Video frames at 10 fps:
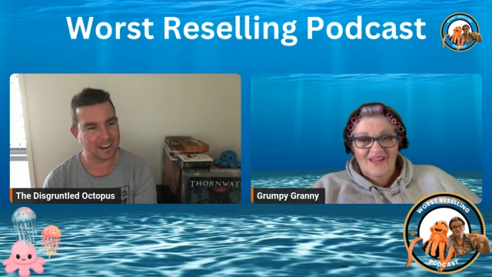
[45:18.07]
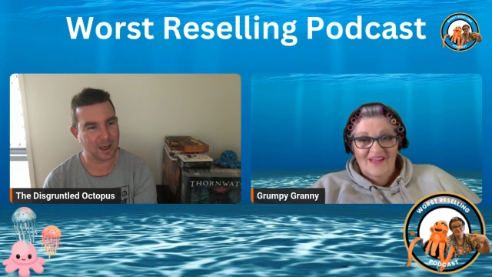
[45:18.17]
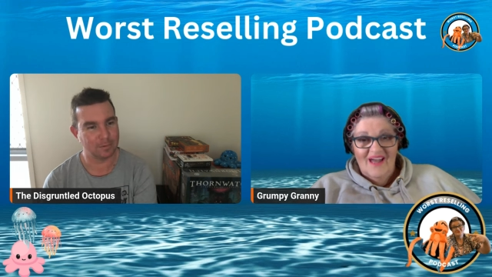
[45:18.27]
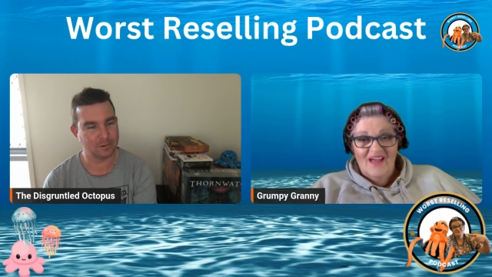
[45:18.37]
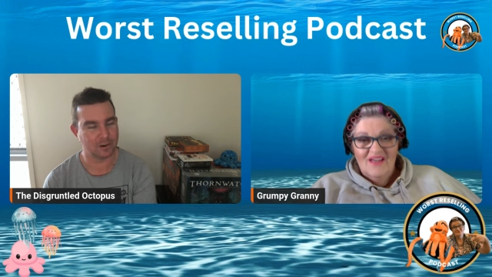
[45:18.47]

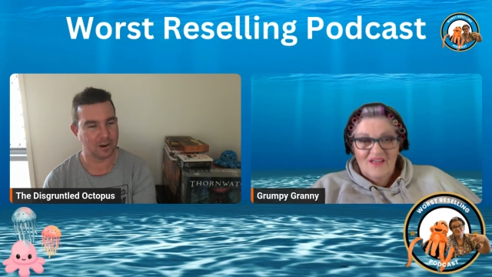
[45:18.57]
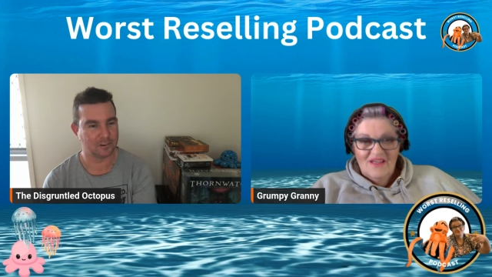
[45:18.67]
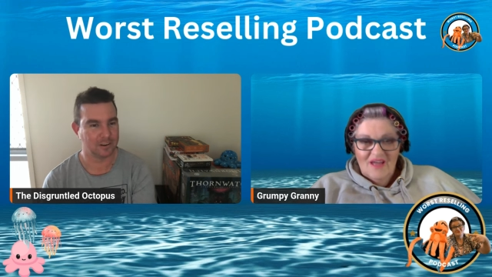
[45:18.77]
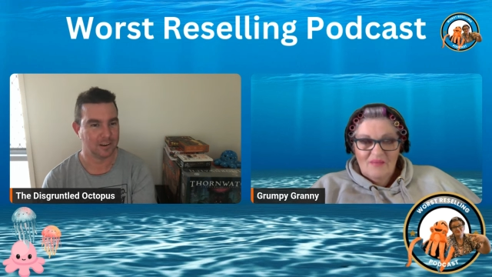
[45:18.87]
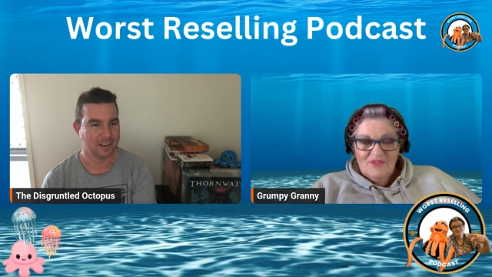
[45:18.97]

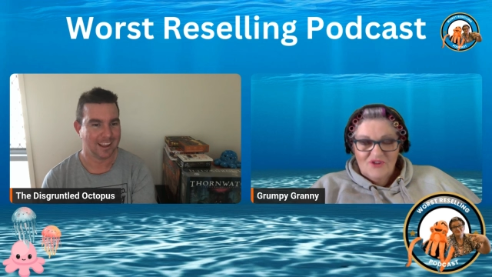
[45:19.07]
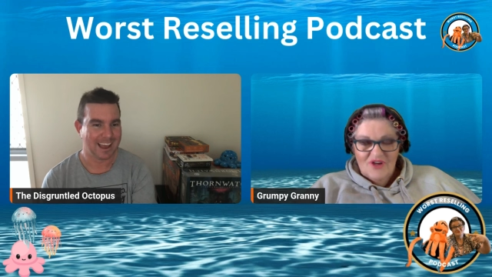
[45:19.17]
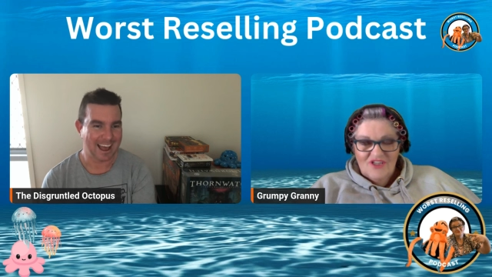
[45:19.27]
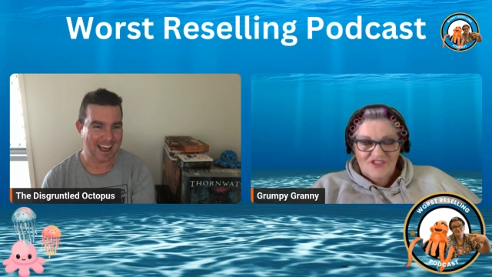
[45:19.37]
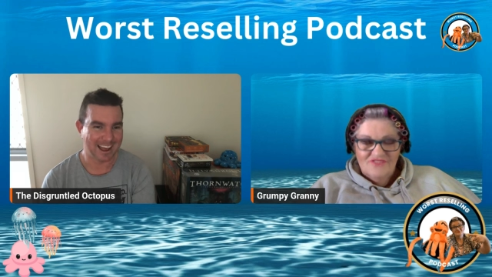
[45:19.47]
Speaker 1: arbitrage.
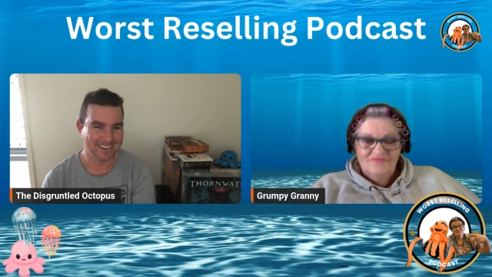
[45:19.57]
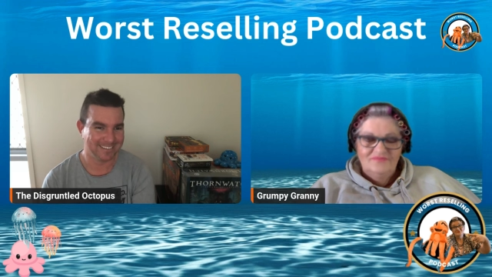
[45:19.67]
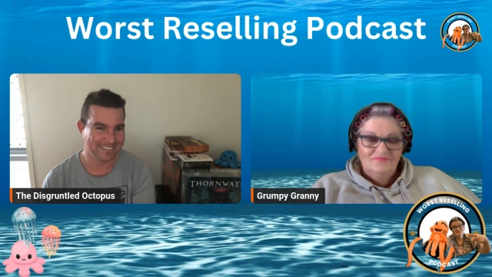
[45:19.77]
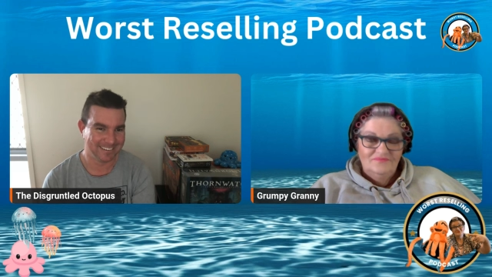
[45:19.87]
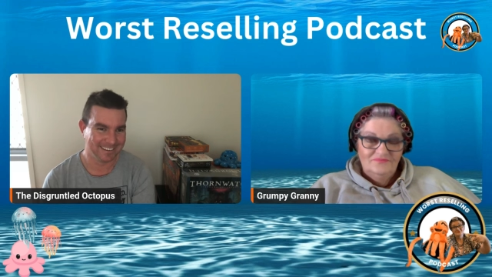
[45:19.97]
arbitrage. Uh,
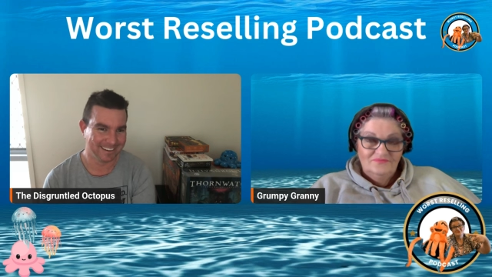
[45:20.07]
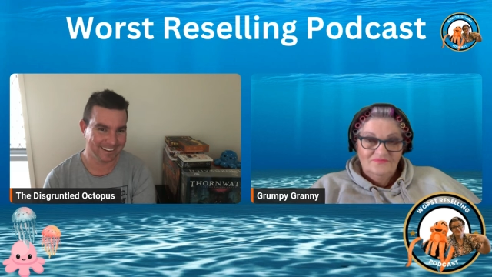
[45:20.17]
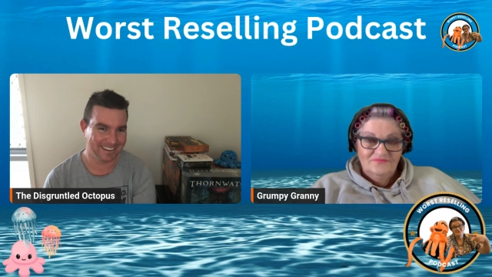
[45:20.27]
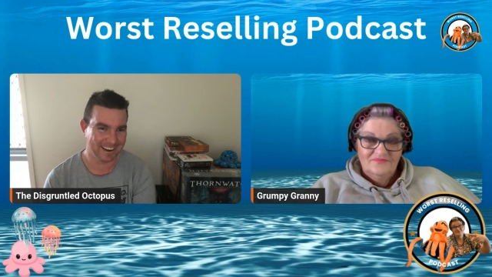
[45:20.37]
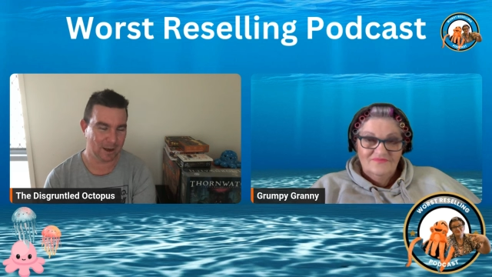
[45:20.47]

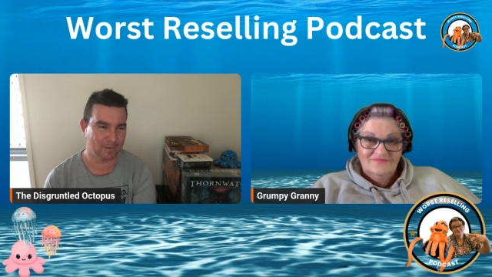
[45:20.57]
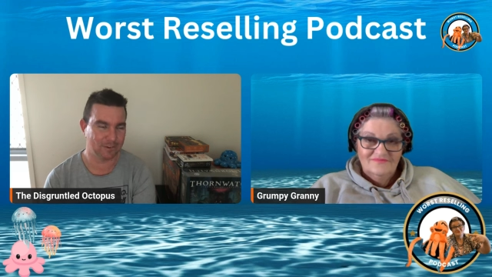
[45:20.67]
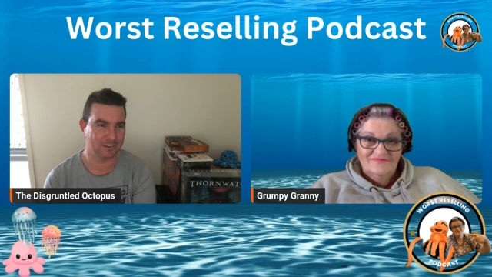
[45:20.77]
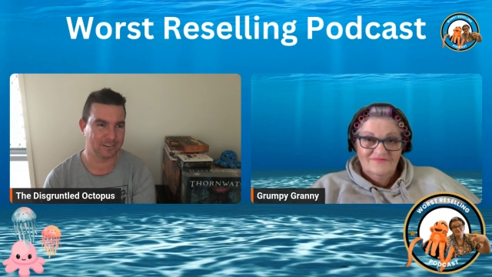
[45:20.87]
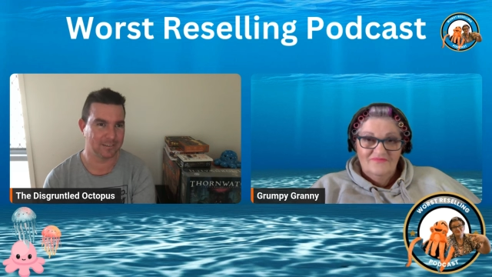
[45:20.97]
yeah.
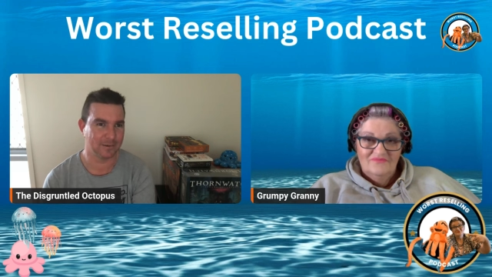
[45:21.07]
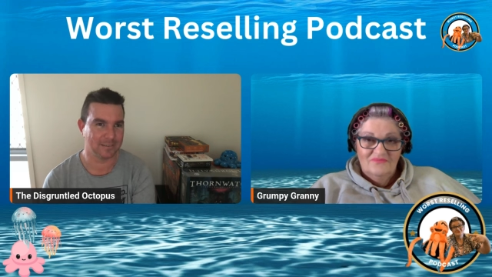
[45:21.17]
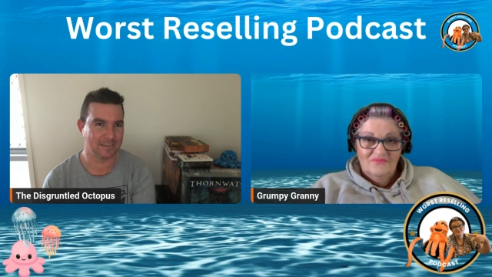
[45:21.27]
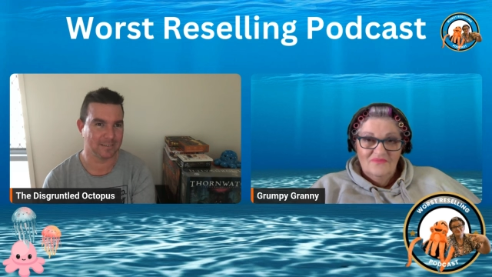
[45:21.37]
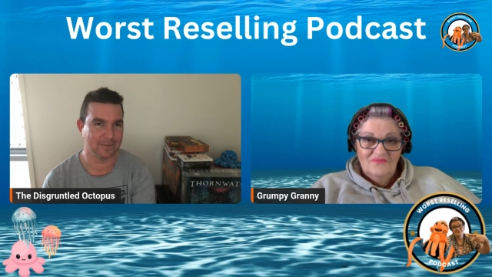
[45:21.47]
arbitrage. It's
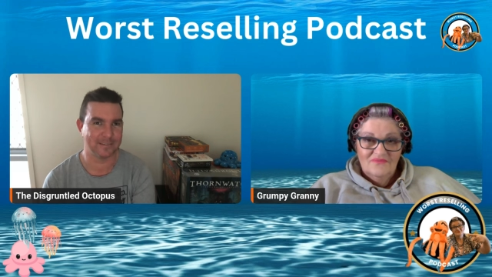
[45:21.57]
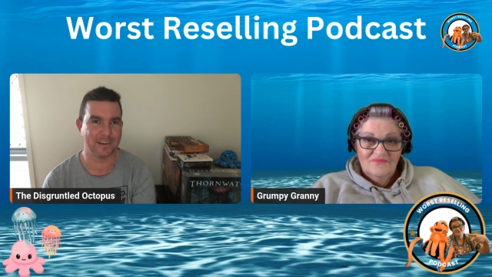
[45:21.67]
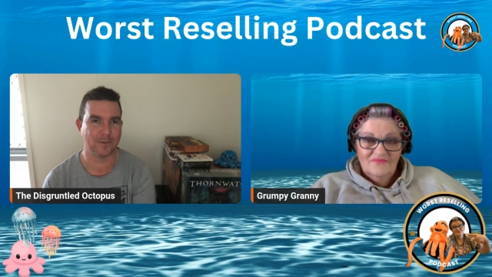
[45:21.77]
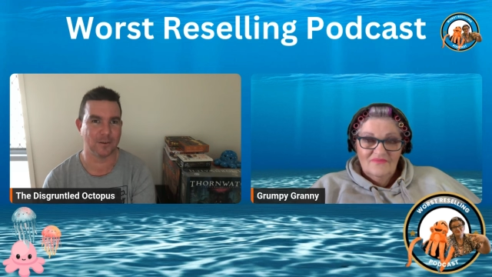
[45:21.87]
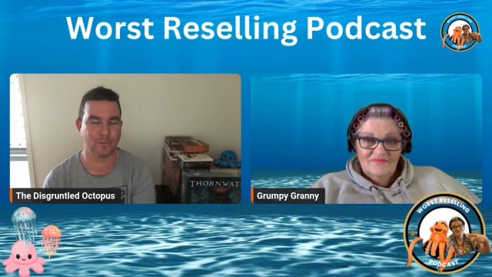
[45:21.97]
always I always
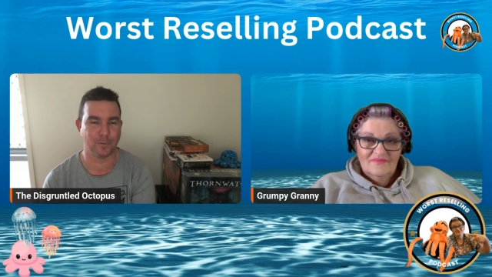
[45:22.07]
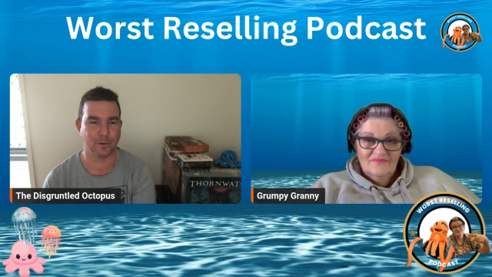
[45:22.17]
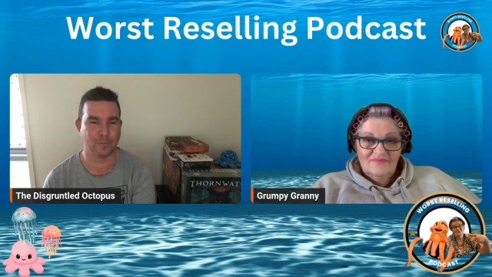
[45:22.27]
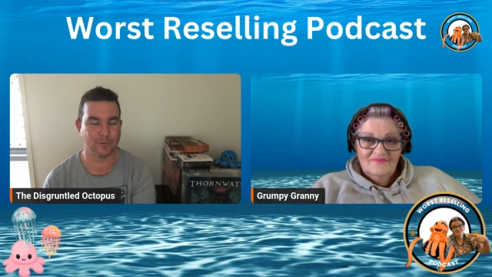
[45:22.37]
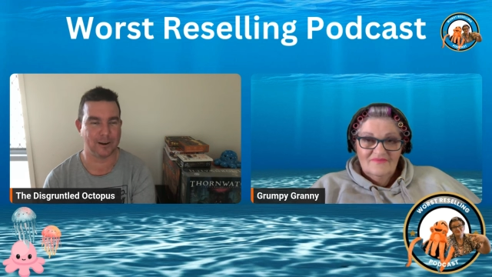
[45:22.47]
get called
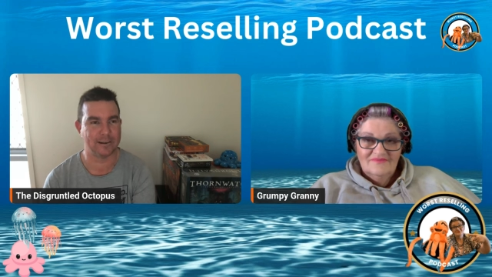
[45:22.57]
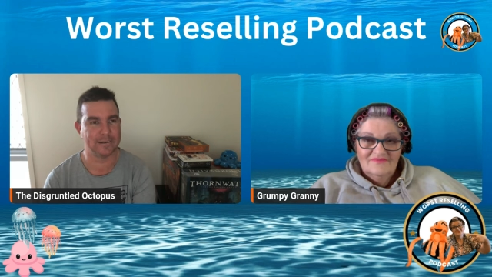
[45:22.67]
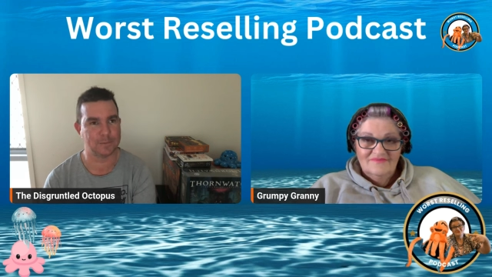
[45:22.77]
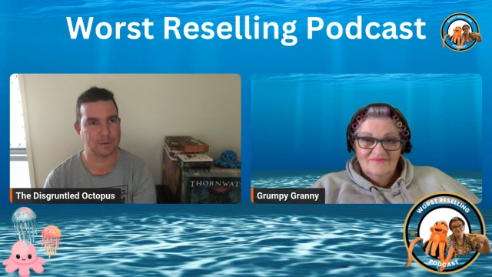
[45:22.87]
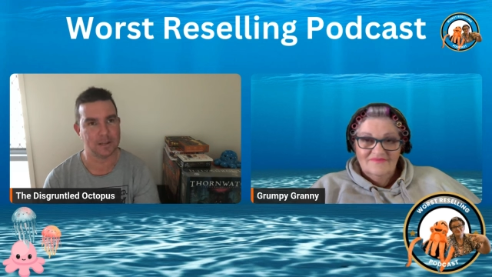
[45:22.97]
what what it
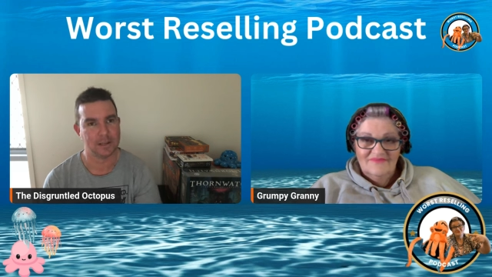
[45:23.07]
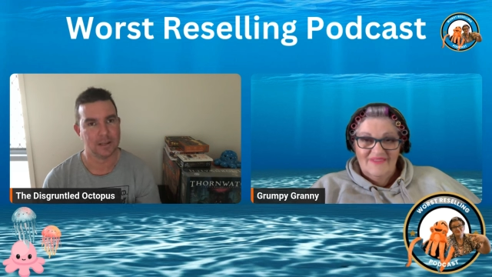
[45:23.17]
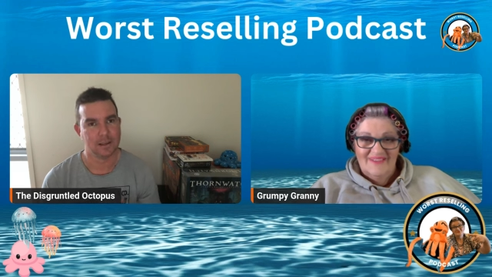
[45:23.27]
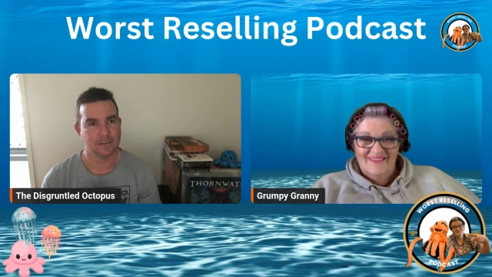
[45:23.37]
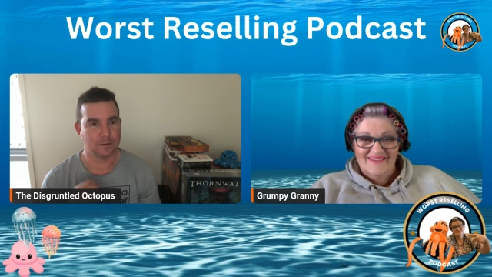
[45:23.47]
is. But so